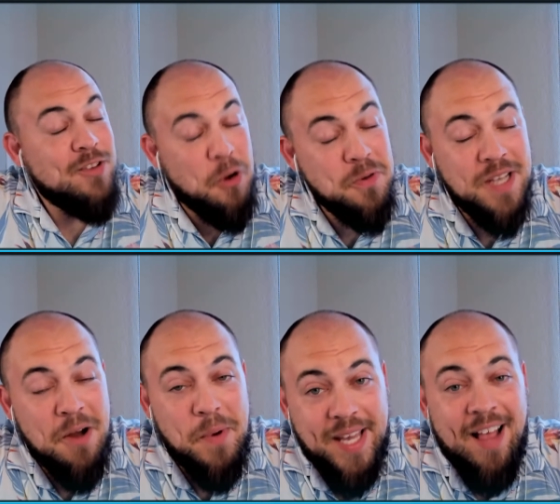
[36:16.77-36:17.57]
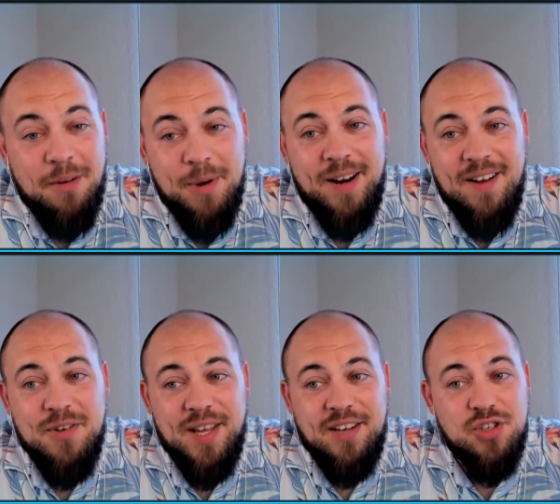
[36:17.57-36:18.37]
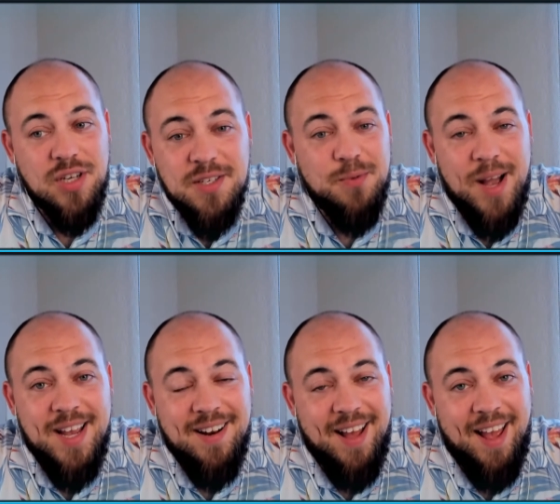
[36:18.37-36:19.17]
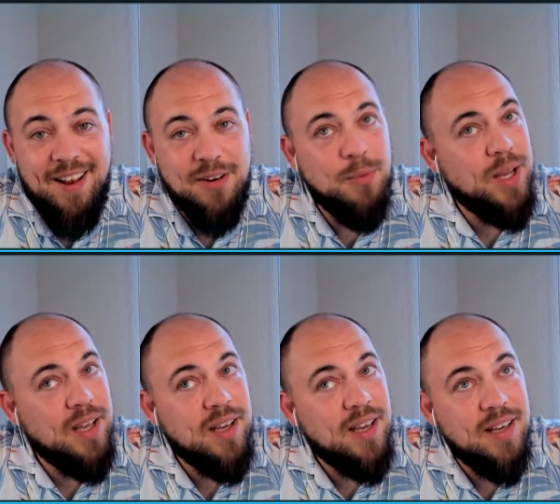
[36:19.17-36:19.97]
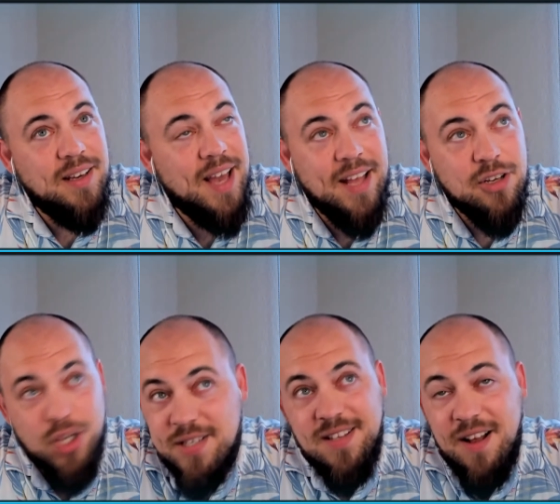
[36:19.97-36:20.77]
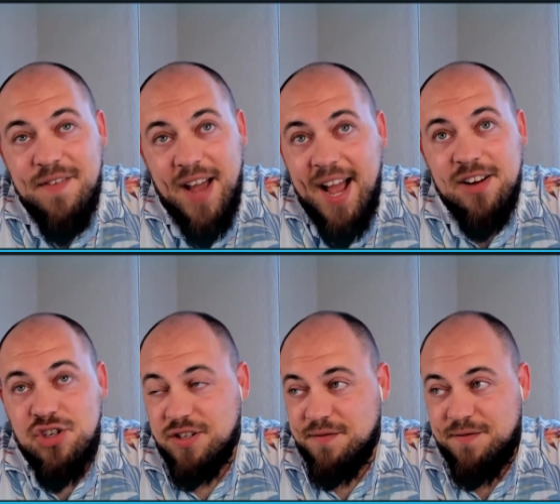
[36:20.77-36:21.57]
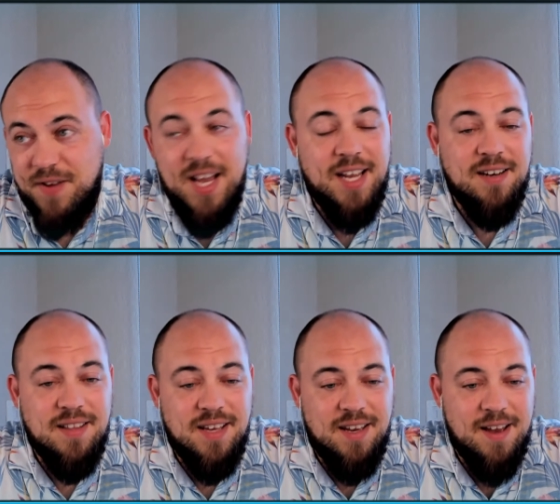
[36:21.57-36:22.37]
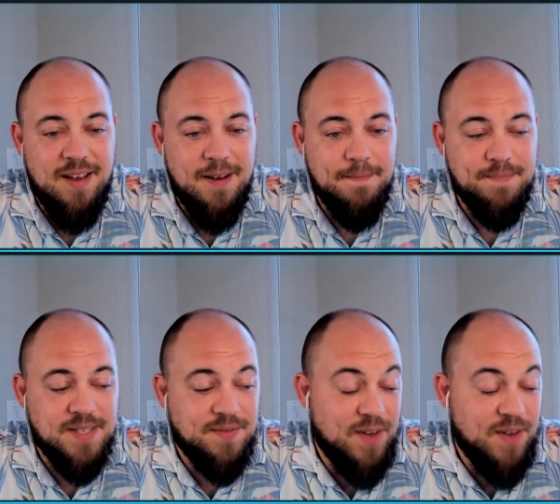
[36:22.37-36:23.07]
turns out we calibrated everything just right, and we had just enough hash to find the